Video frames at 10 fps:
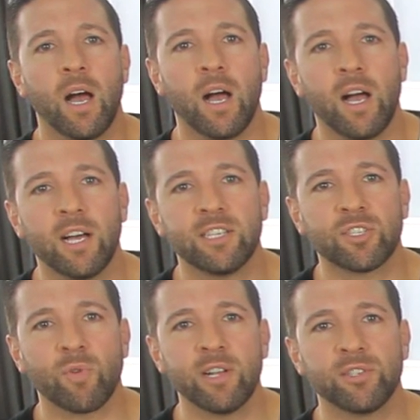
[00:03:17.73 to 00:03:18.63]
Uh, a
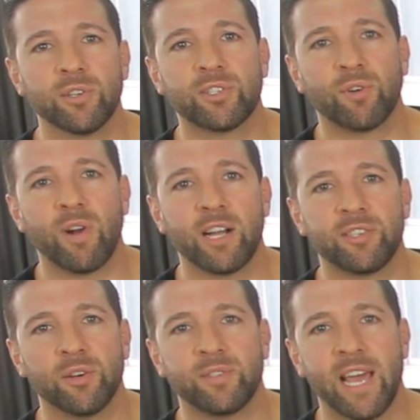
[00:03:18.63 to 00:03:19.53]
disgruntled
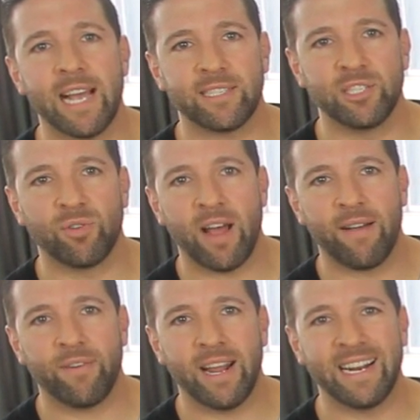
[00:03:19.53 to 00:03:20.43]
Toronto taxi
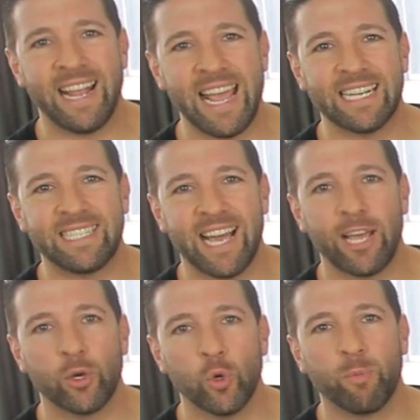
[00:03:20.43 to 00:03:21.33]
driver at an
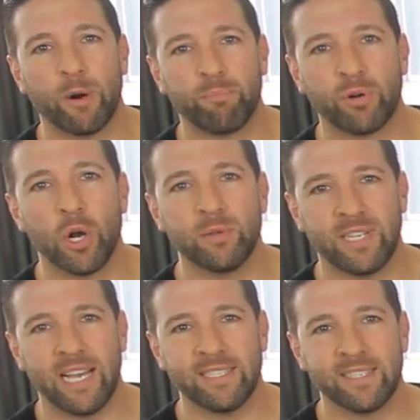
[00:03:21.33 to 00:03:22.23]
anti-Uber
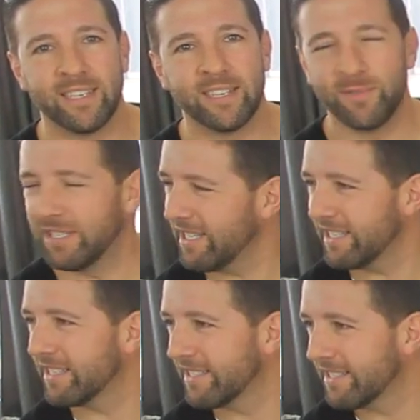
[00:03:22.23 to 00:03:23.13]
protest. Really?